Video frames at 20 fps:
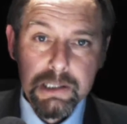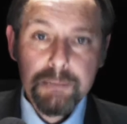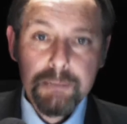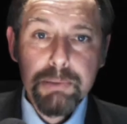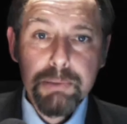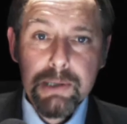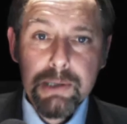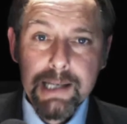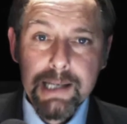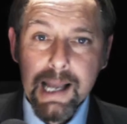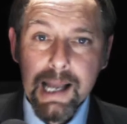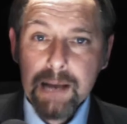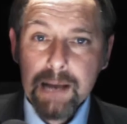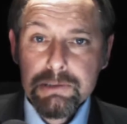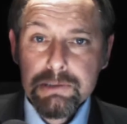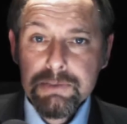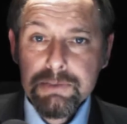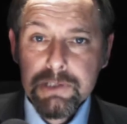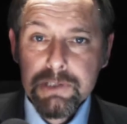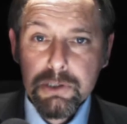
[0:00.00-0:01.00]
that pulling
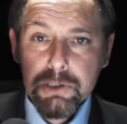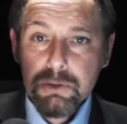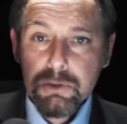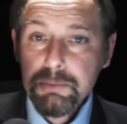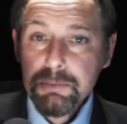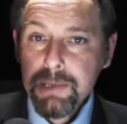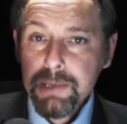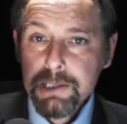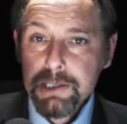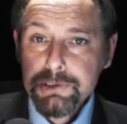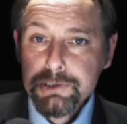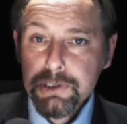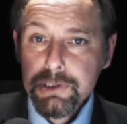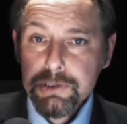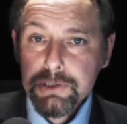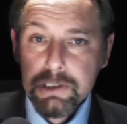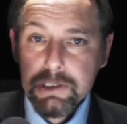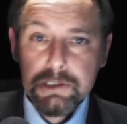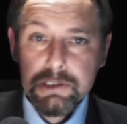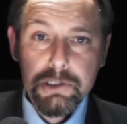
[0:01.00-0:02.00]
out of the European
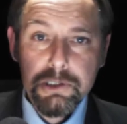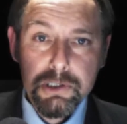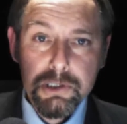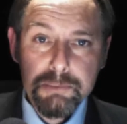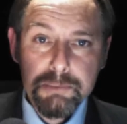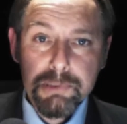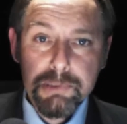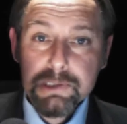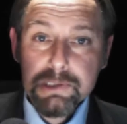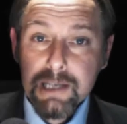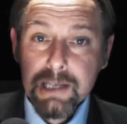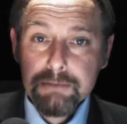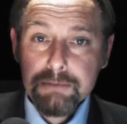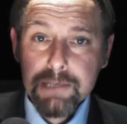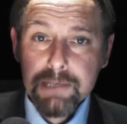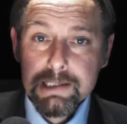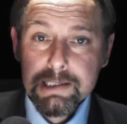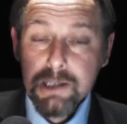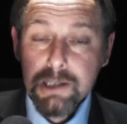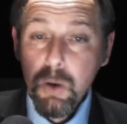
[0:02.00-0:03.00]
Union could put
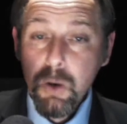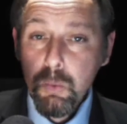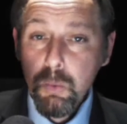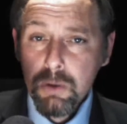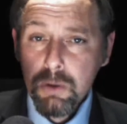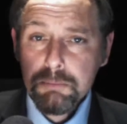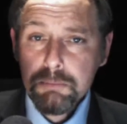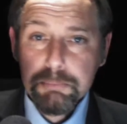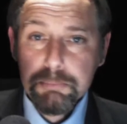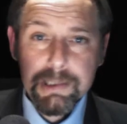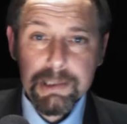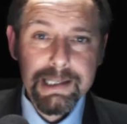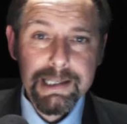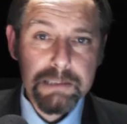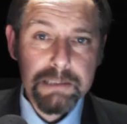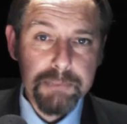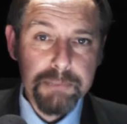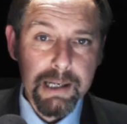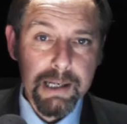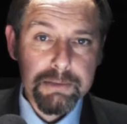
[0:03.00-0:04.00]
at risk £1 billion